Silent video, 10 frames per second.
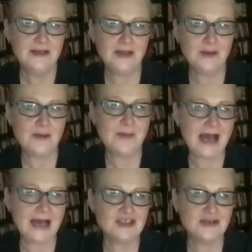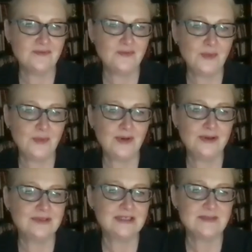a passion for
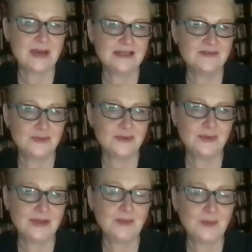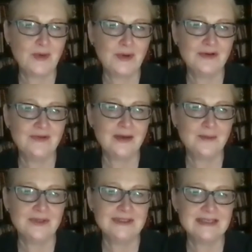and respect for the written word that
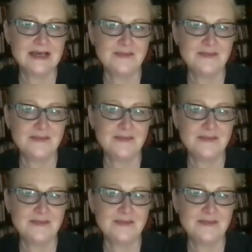was,